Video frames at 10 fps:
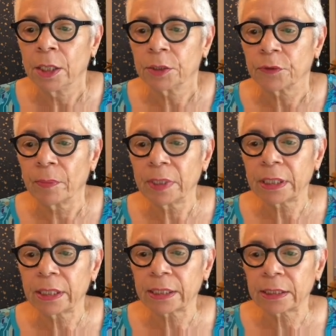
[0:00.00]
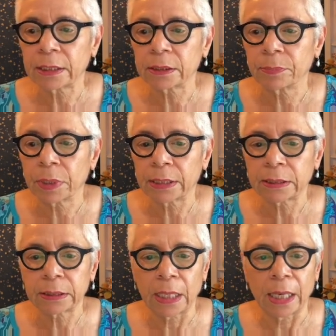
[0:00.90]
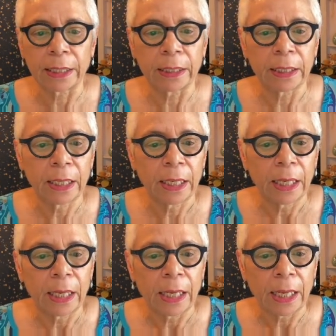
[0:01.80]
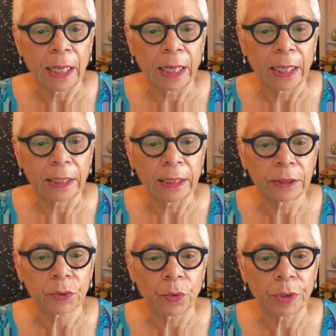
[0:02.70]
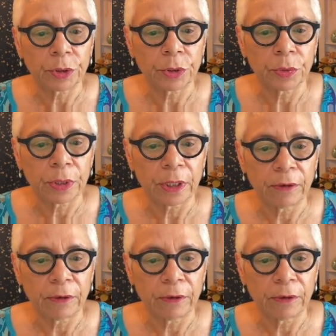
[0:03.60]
So I'm going to click this plus sign, and it's going to